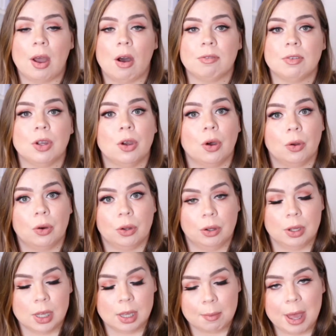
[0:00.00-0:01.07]
I often go
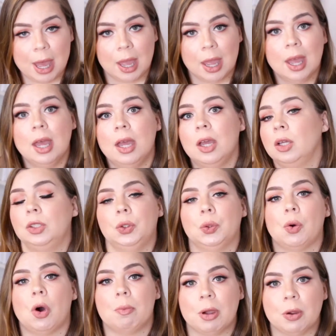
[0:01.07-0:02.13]
to eBay,
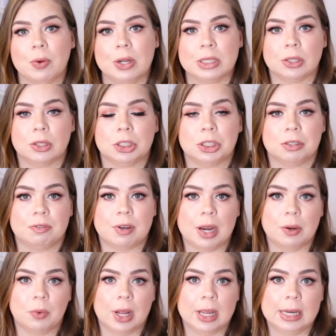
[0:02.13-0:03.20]
do all my research to
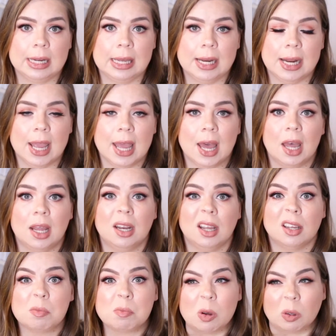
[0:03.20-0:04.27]
find what I need, and
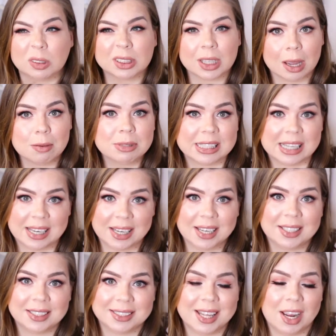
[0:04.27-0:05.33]
most times it
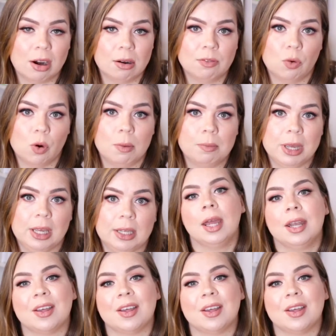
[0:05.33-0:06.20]
is there for me.